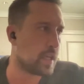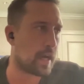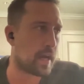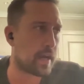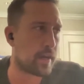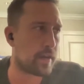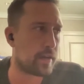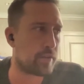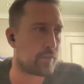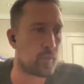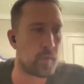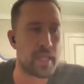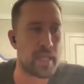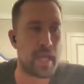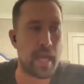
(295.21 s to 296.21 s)

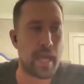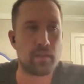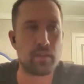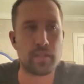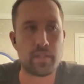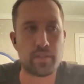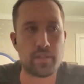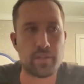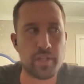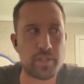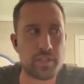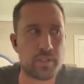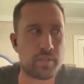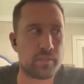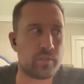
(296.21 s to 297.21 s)
We handle
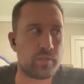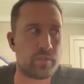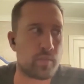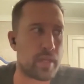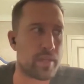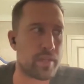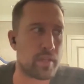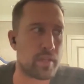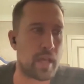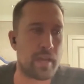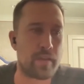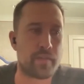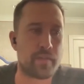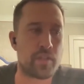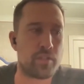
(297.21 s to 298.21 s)
integrations with a
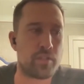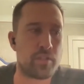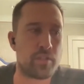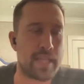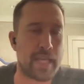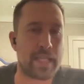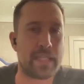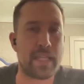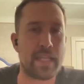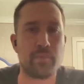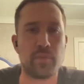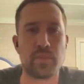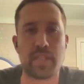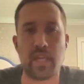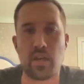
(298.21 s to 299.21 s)
lot of the new
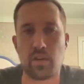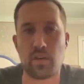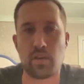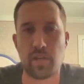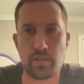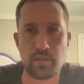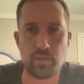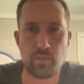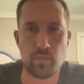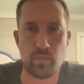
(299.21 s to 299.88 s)
tech-enabled carriers,